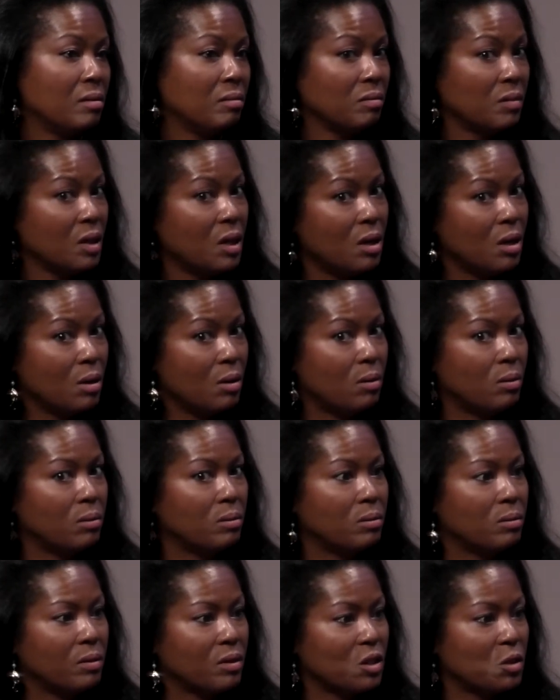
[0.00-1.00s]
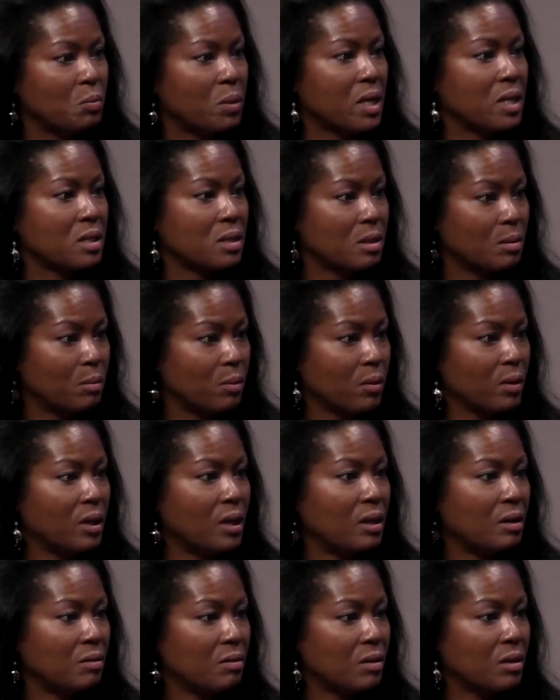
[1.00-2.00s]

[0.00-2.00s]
a space to breathe.